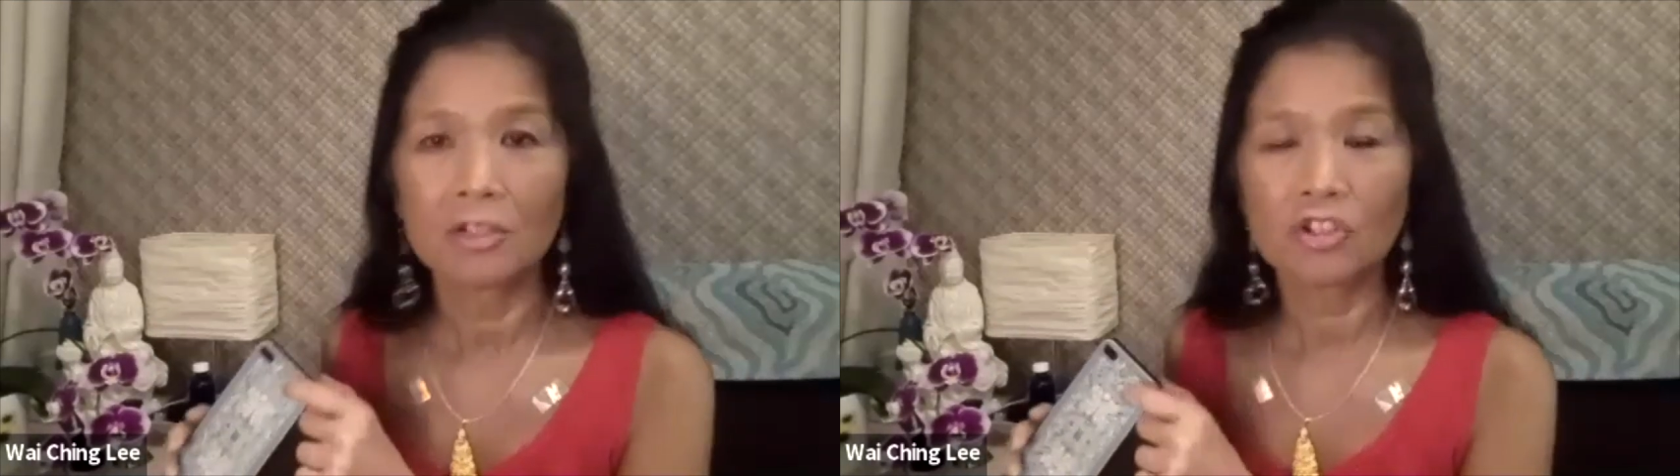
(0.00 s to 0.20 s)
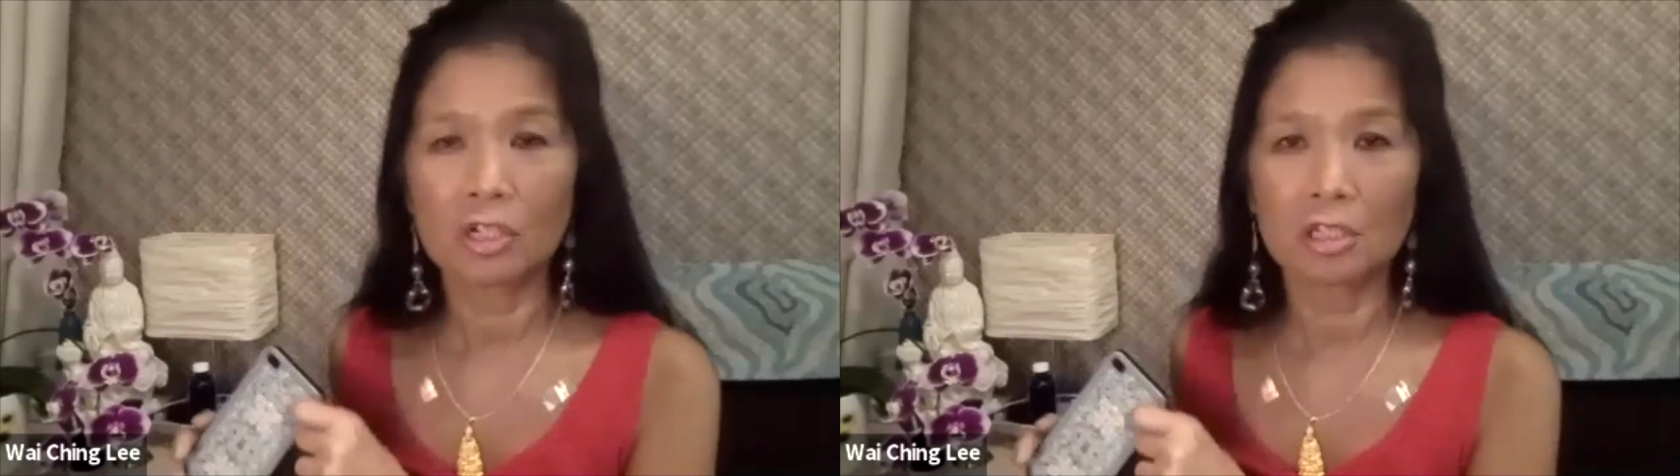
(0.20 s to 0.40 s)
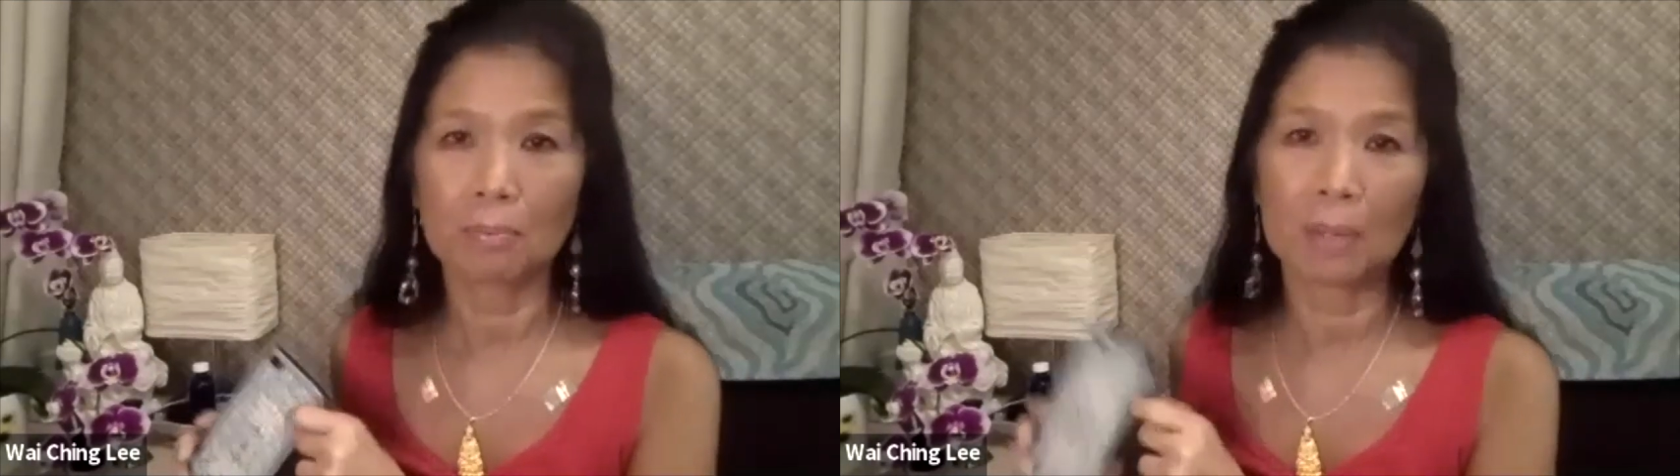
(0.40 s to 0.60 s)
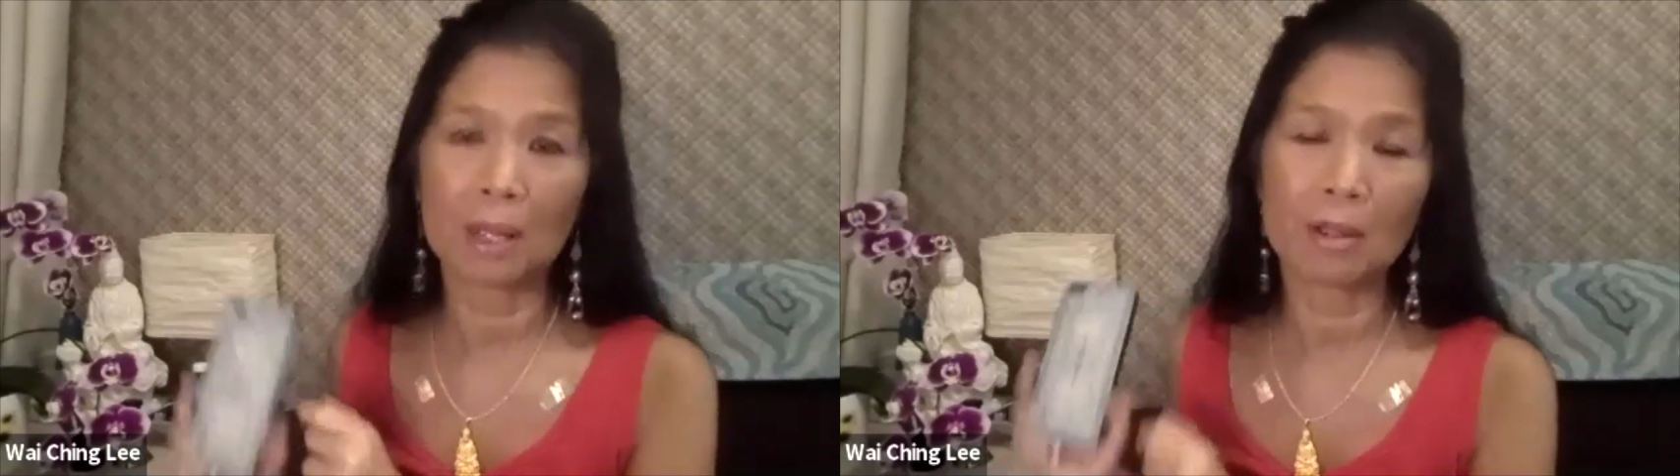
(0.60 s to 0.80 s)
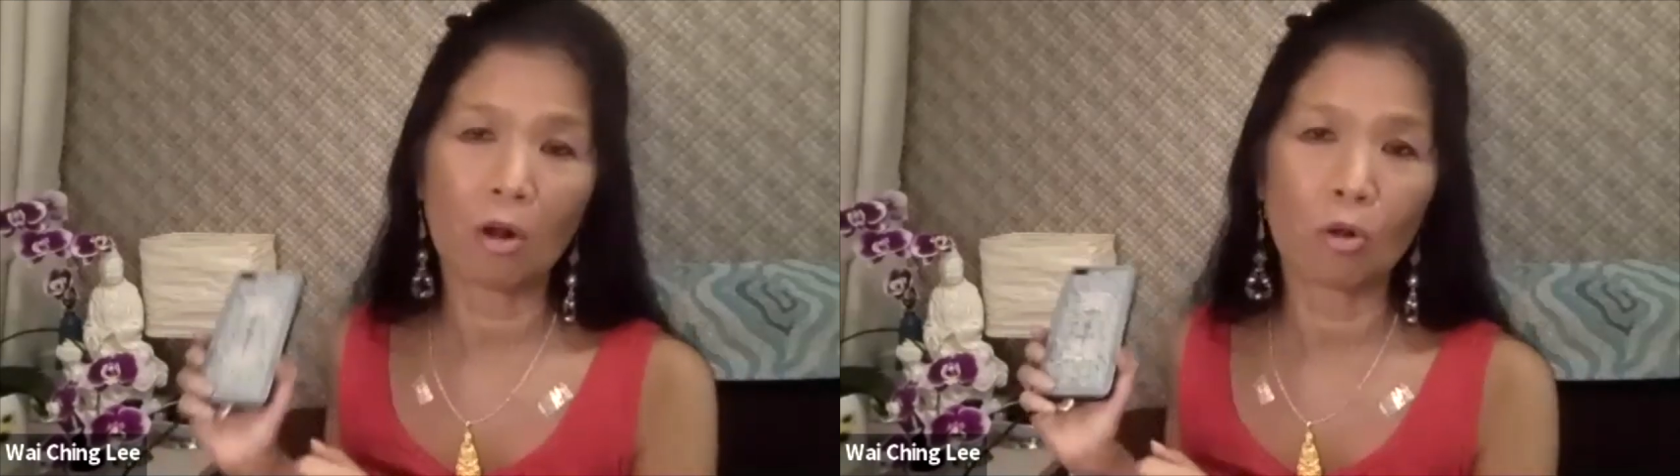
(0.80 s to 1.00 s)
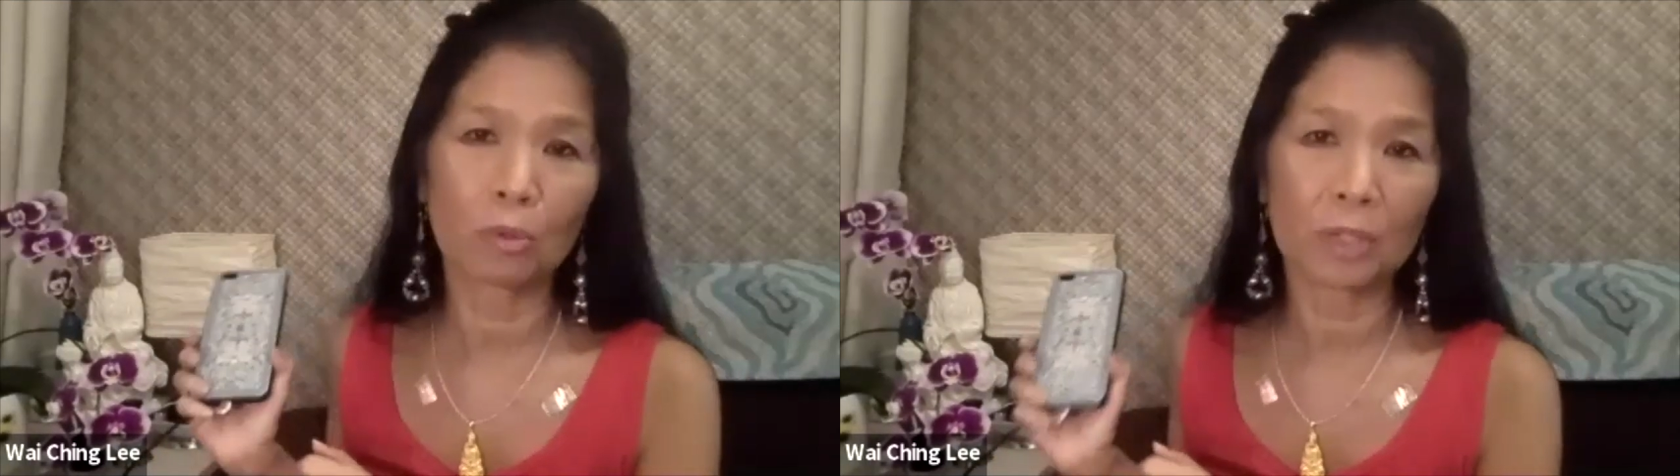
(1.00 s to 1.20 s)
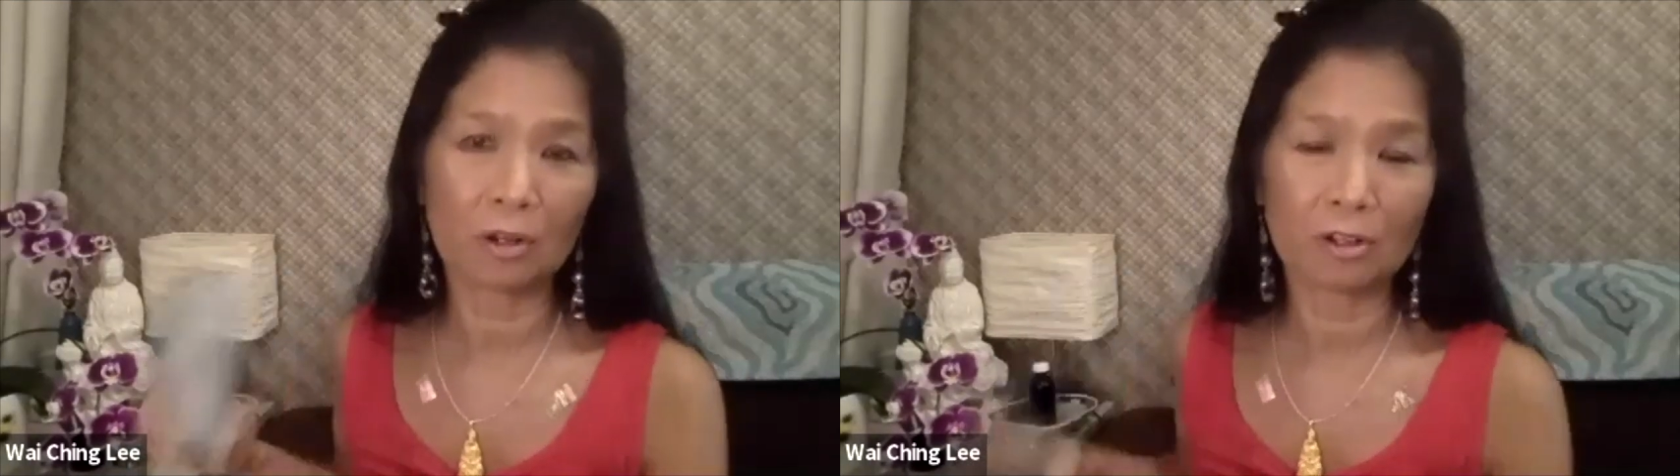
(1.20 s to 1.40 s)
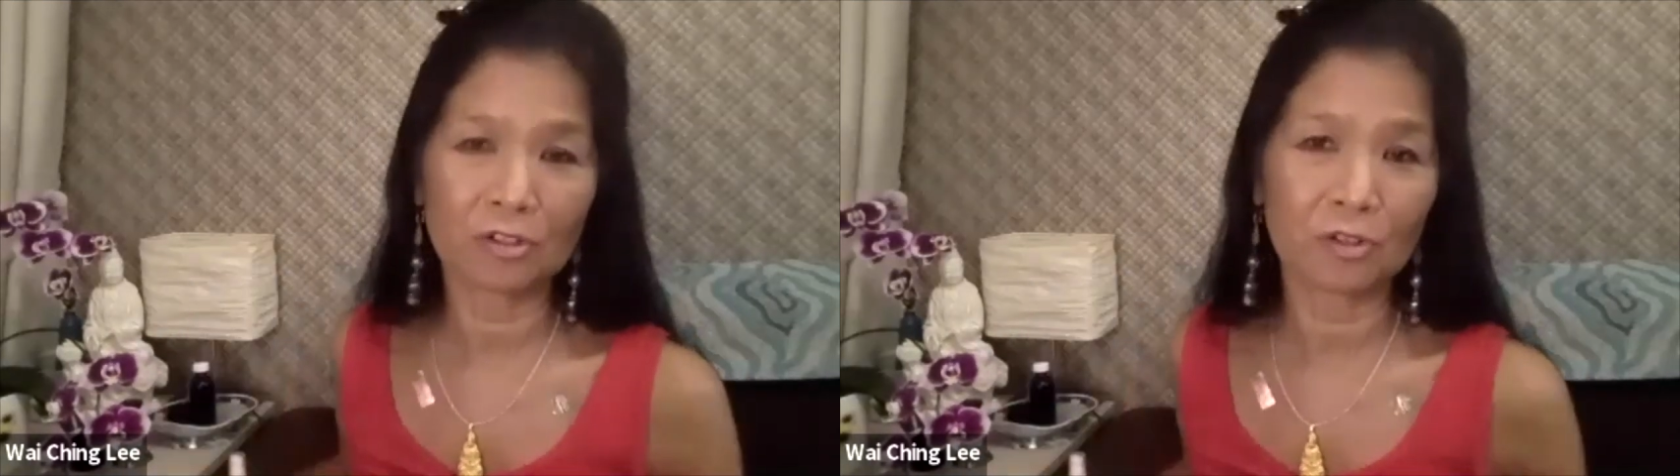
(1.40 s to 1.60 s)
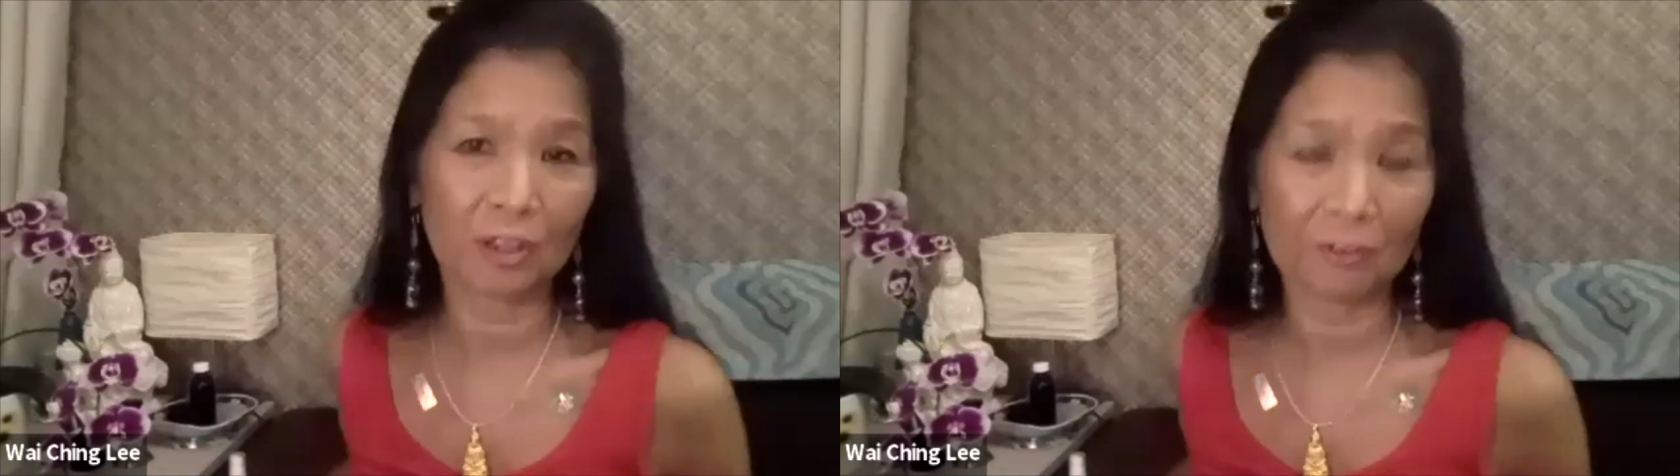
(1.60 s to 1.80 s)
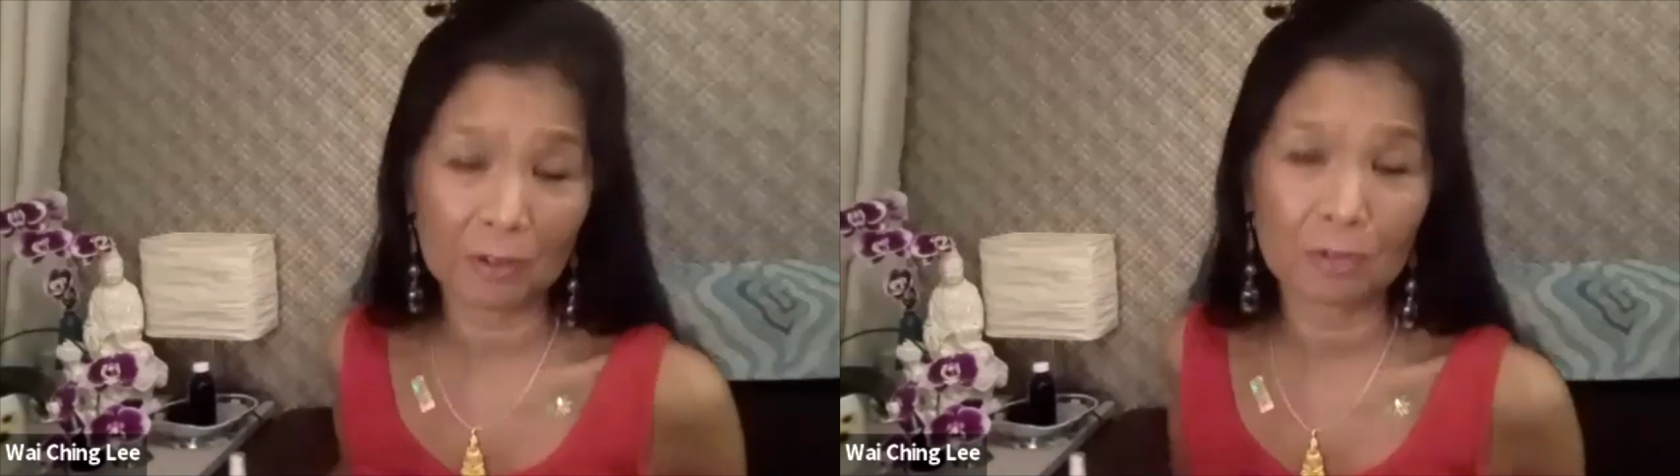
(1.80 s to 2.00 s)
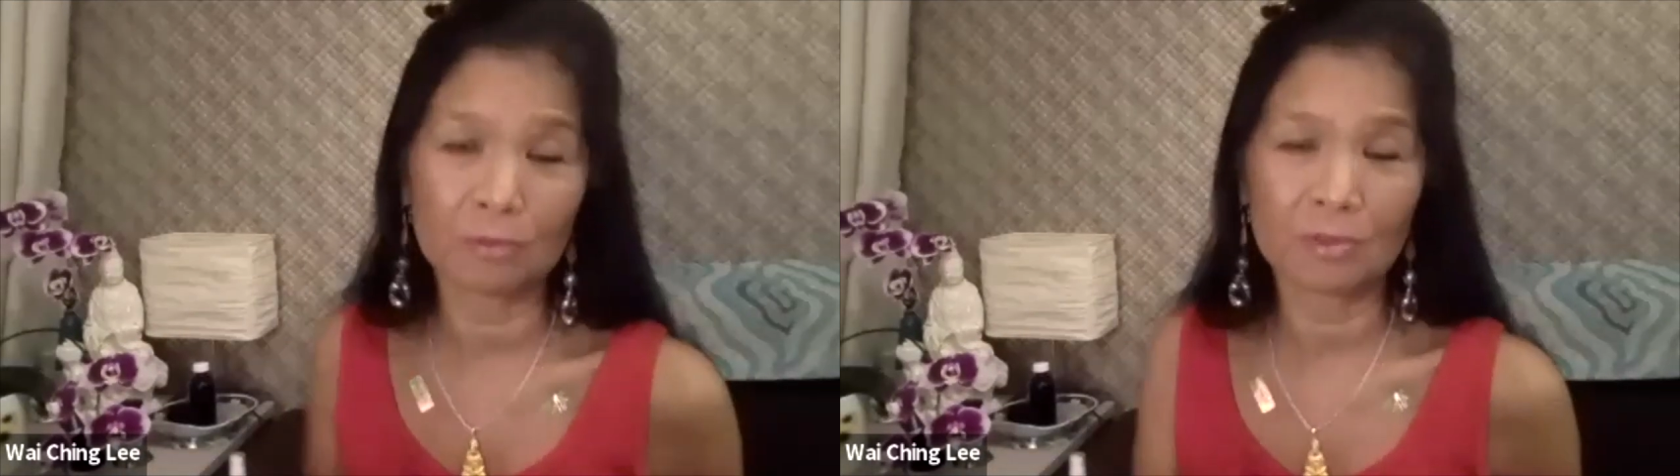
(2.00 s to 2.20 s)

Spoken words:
just by holding on to their phones.